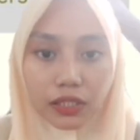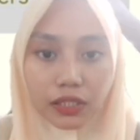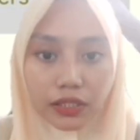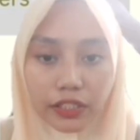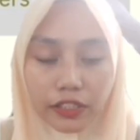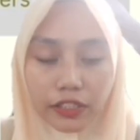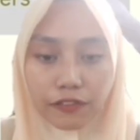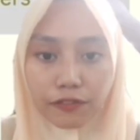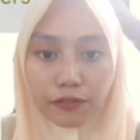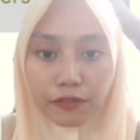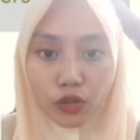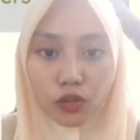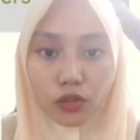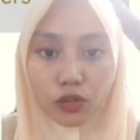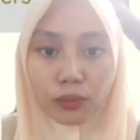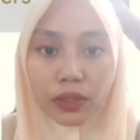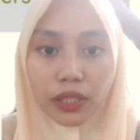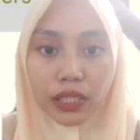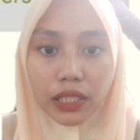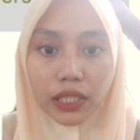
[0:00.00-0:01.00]
Therefore,
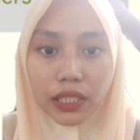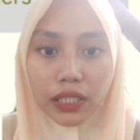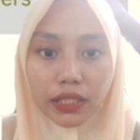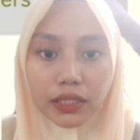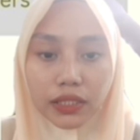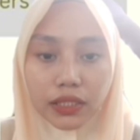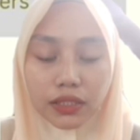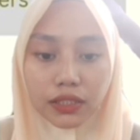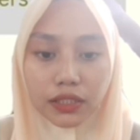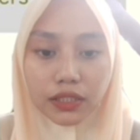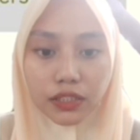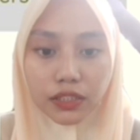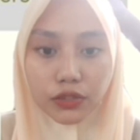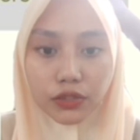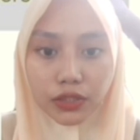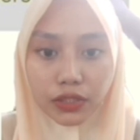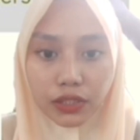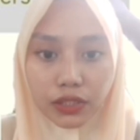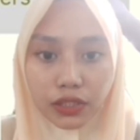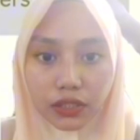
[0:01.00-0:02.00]
by
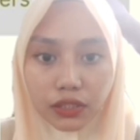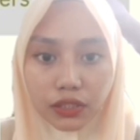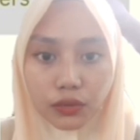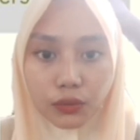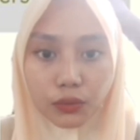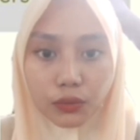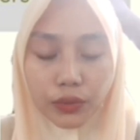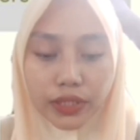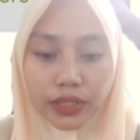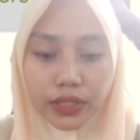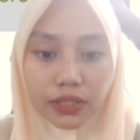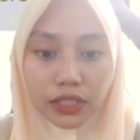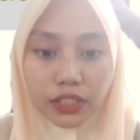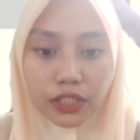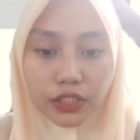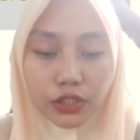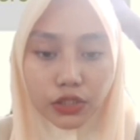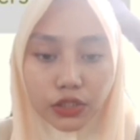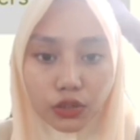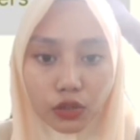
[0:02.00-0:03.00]
reducing
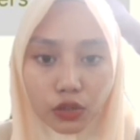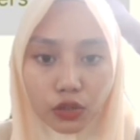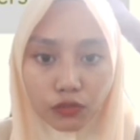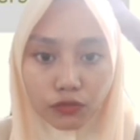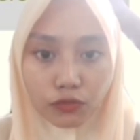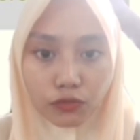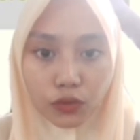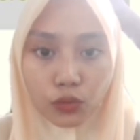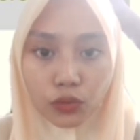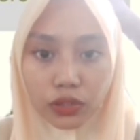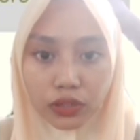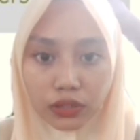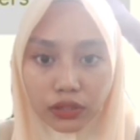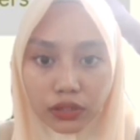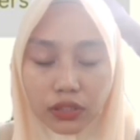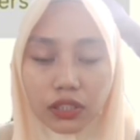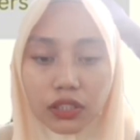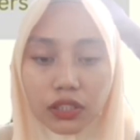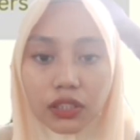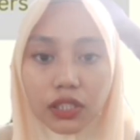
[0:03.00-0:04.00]
wastage of
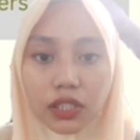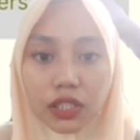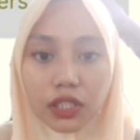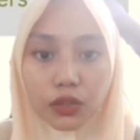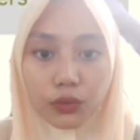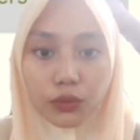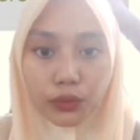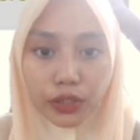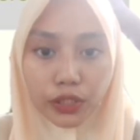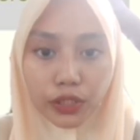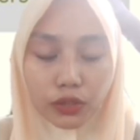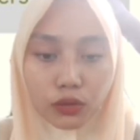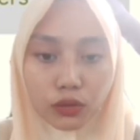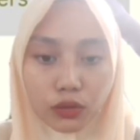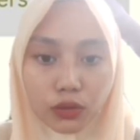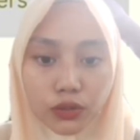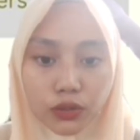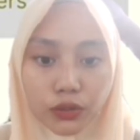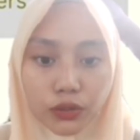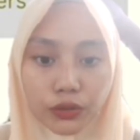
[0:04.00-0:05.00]
water, we can
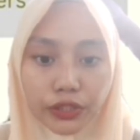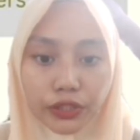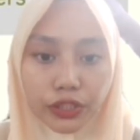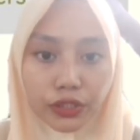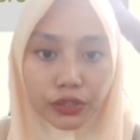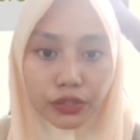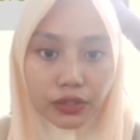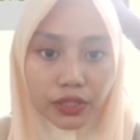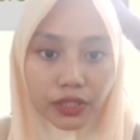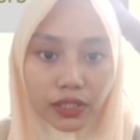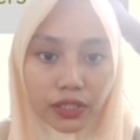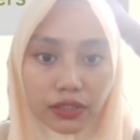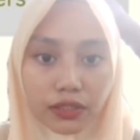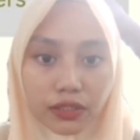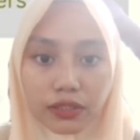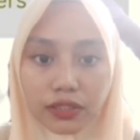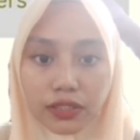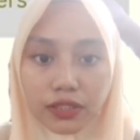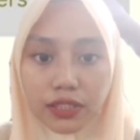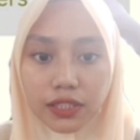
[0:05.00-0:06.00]
also reducing
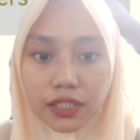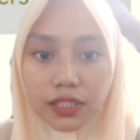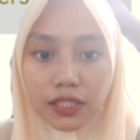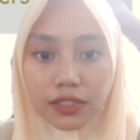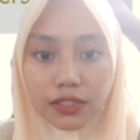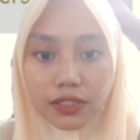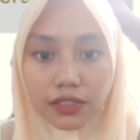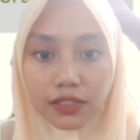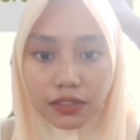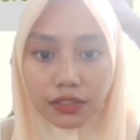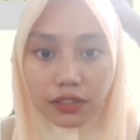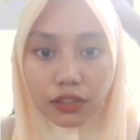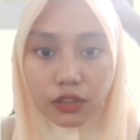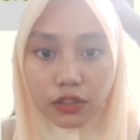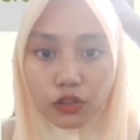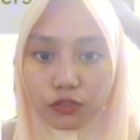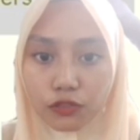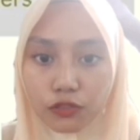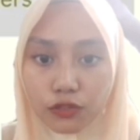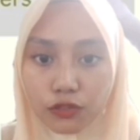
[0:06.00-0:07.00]
the scarcity
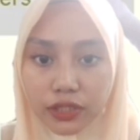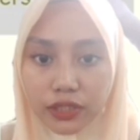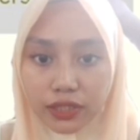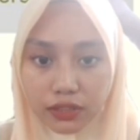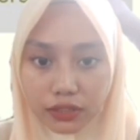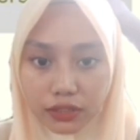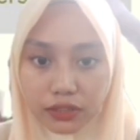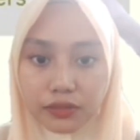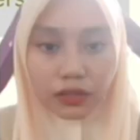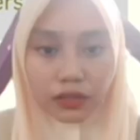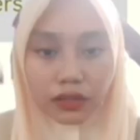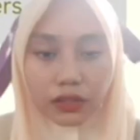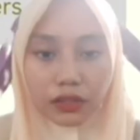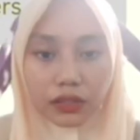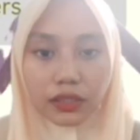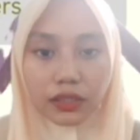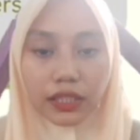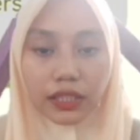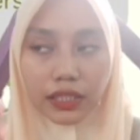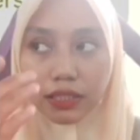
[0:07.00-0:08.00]
of water.
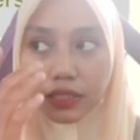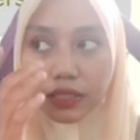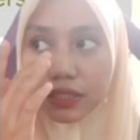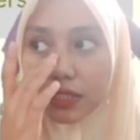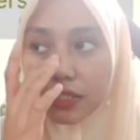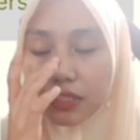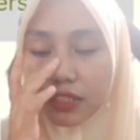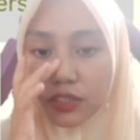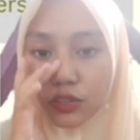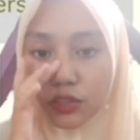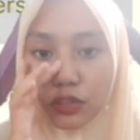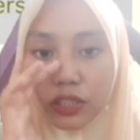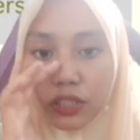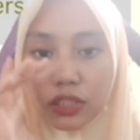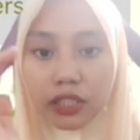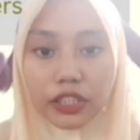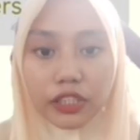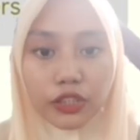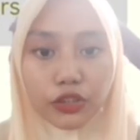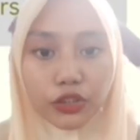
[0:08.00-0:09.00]
Next is soil
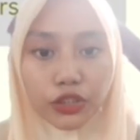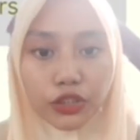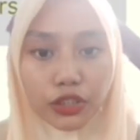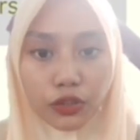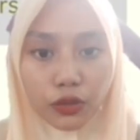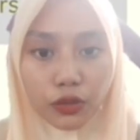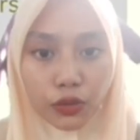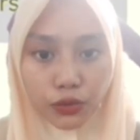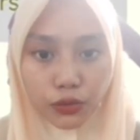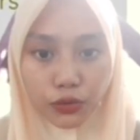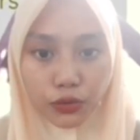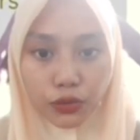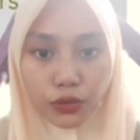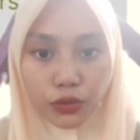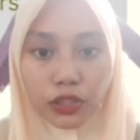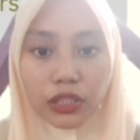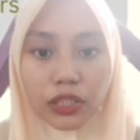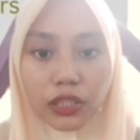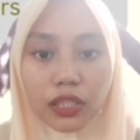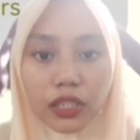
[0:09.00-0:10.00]
erosion
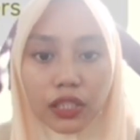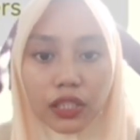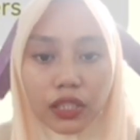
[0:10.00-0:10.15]
control.